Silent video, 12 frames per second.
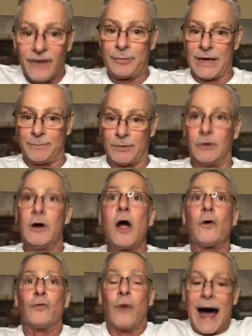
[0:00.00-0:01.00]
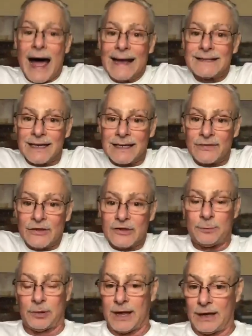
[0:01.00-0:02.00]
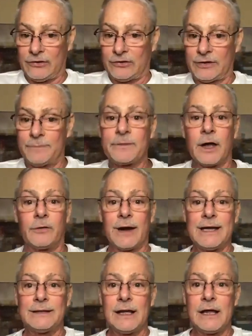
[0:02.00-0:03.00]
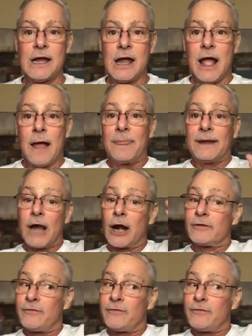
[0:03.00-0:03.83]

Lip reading: billions of people rise into this place, all right?